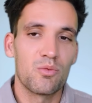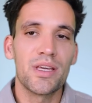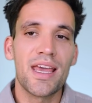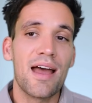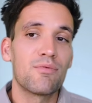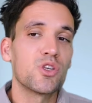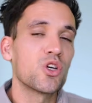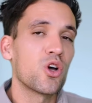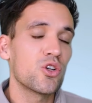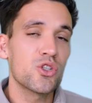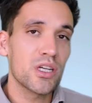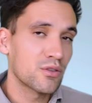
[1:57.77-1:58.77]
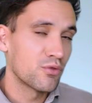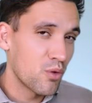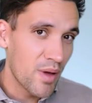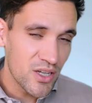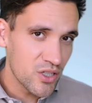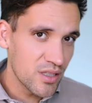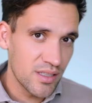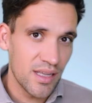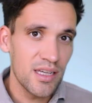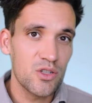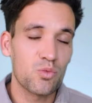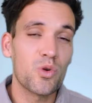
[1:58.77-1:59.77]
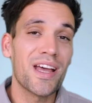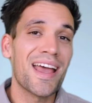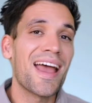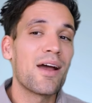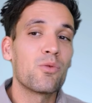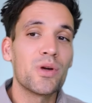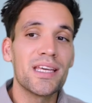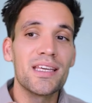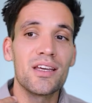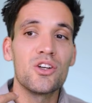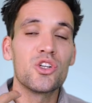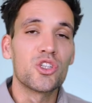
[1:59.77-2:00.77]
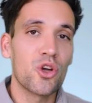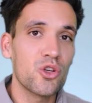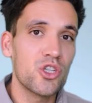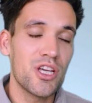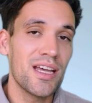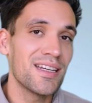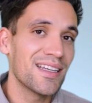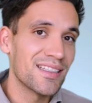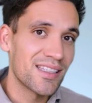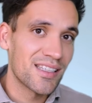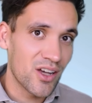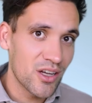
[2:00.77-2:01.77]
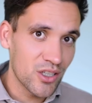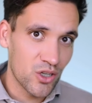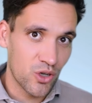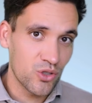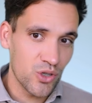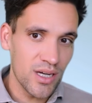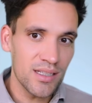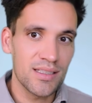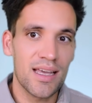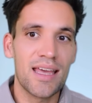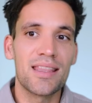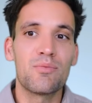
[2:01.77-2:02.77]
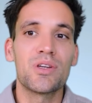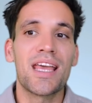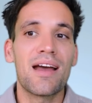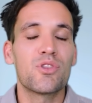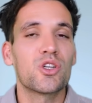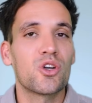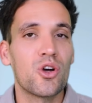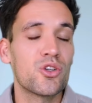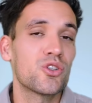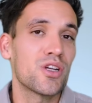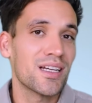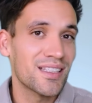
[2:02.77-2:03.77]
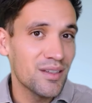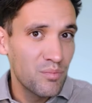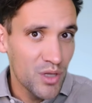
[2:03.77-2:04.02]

We have the contract formation stage where we negotiate and sign a contract, and then we have the contract